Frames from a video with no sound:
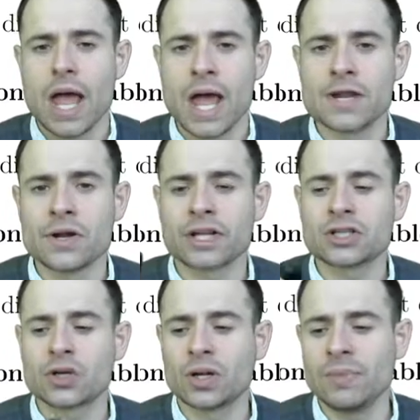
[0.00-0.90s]
And
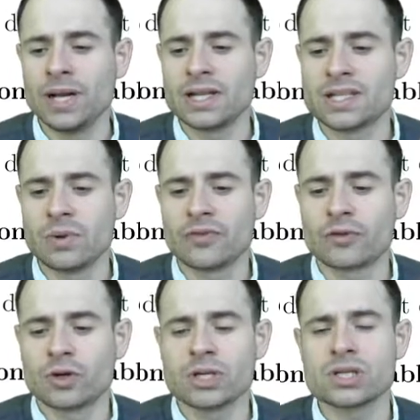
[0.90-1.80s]
non-excludability
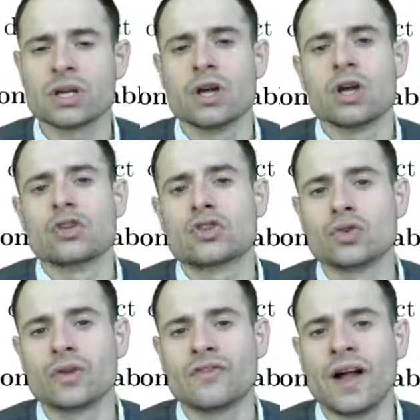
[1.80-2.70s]
refers to
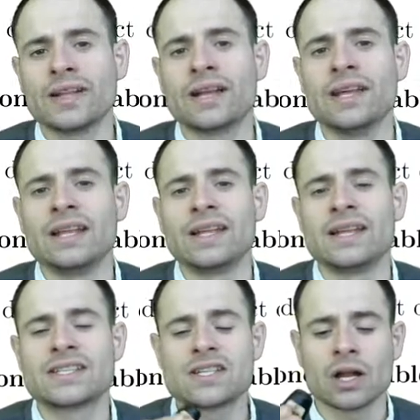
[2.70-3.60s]
the fact that it
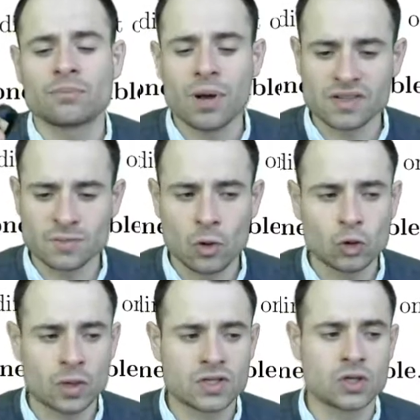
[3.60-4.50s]
is not possible to
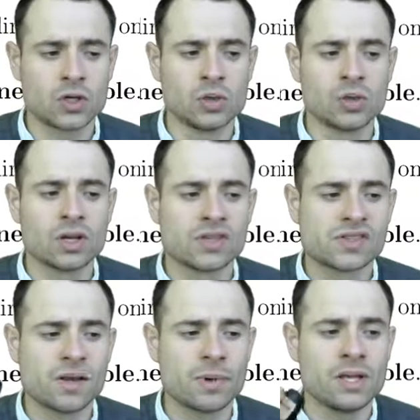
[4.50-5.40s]
exclude
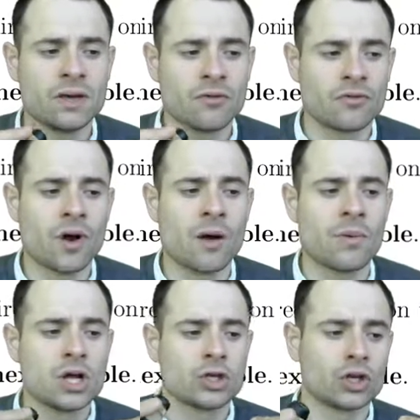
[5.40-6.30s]
somebody from
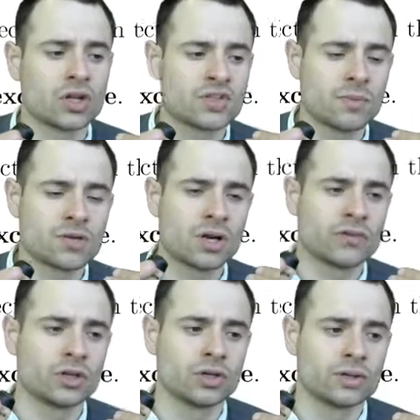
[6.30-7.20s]
the consumption of the
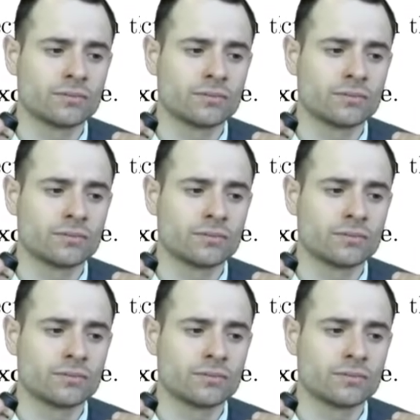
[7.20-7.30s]
good.